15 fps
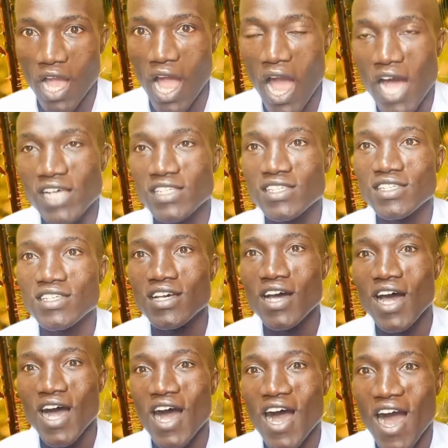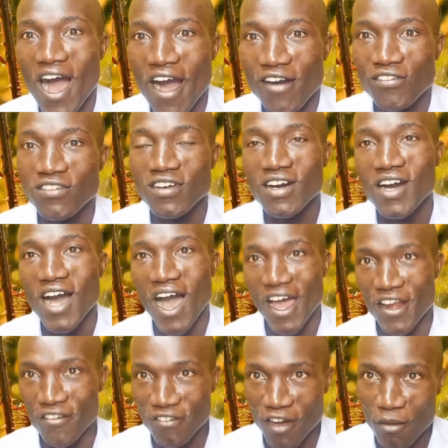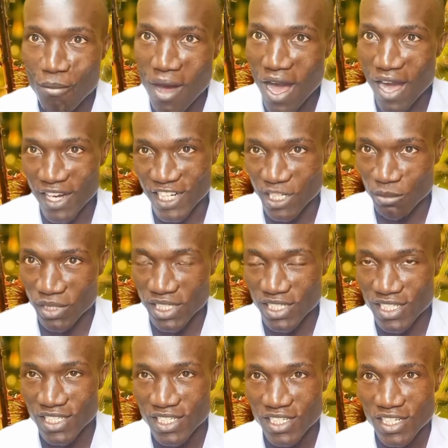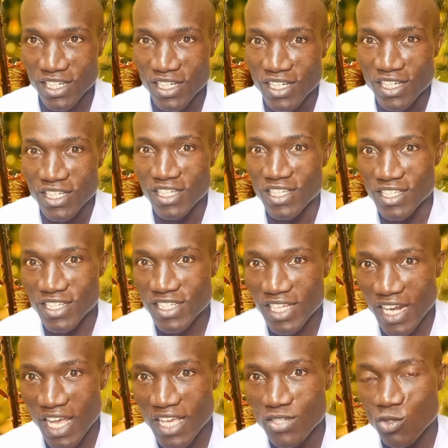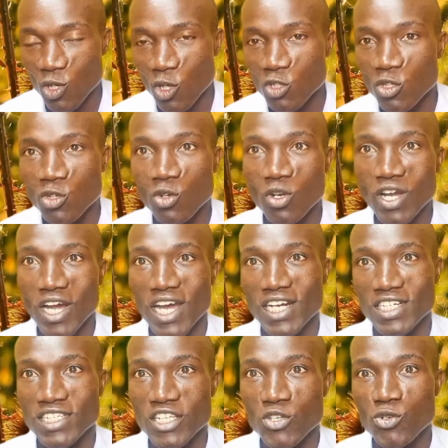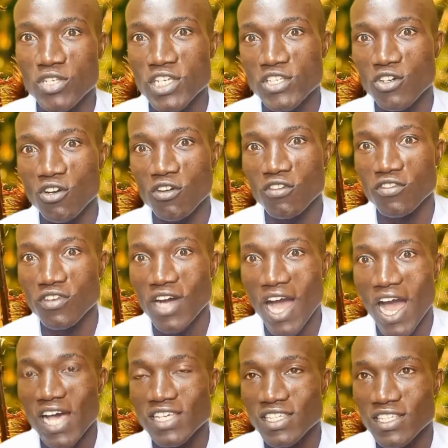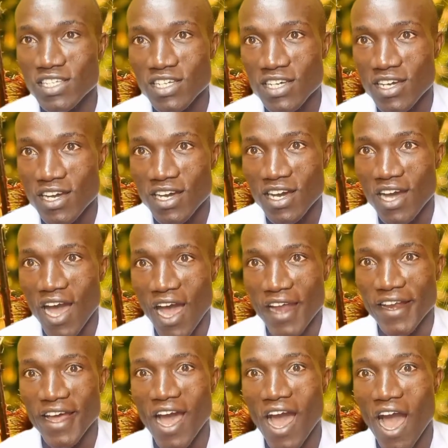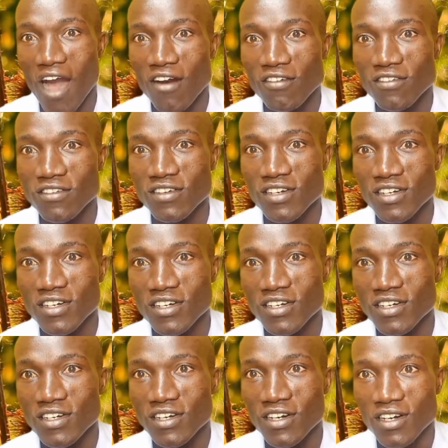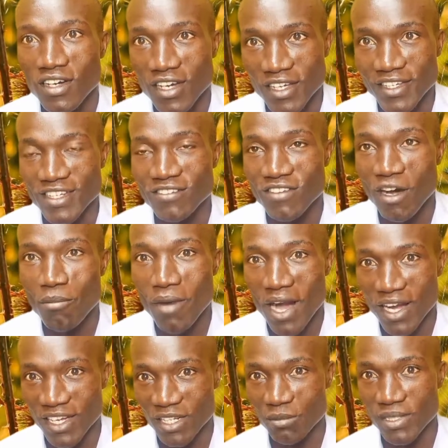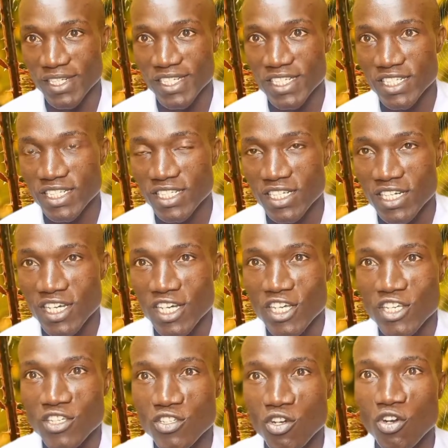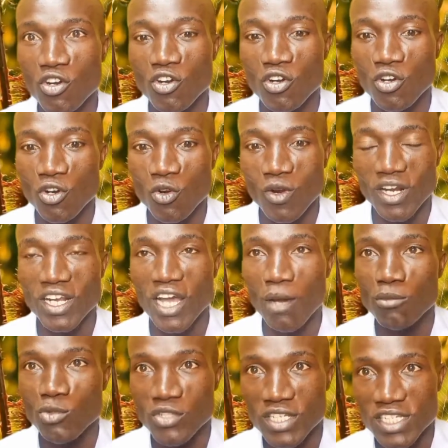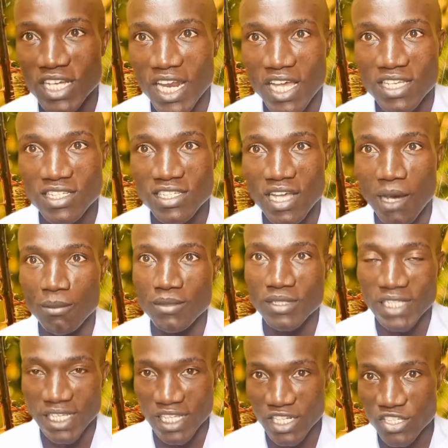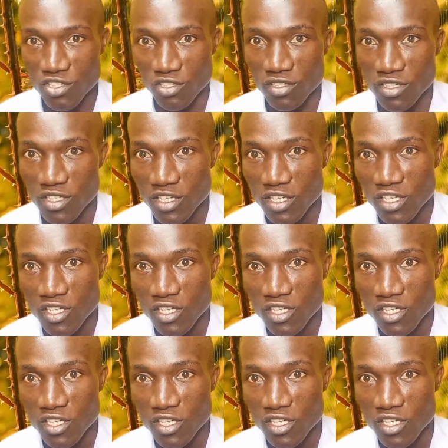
Has, have, and verb agreement. In this class, we're going to look at the uses of has and have in verb agreement. So, welcome to this class. I'm Mr. Nelson.